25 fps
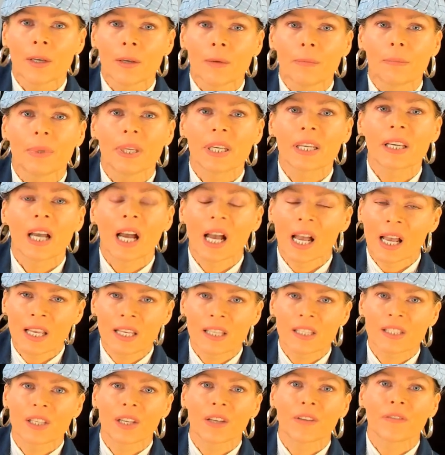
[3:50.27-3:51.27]

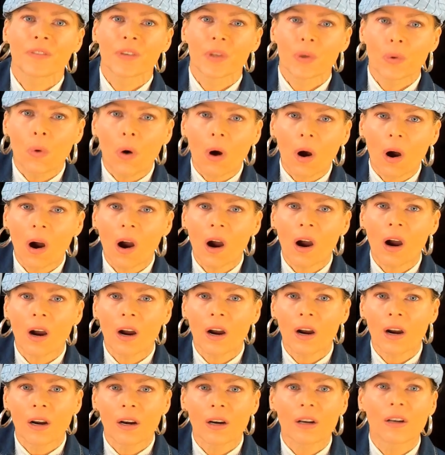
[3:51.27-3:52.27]
Because if you
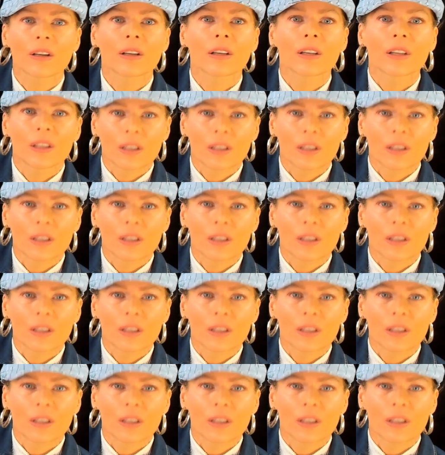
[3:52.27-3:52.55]
are,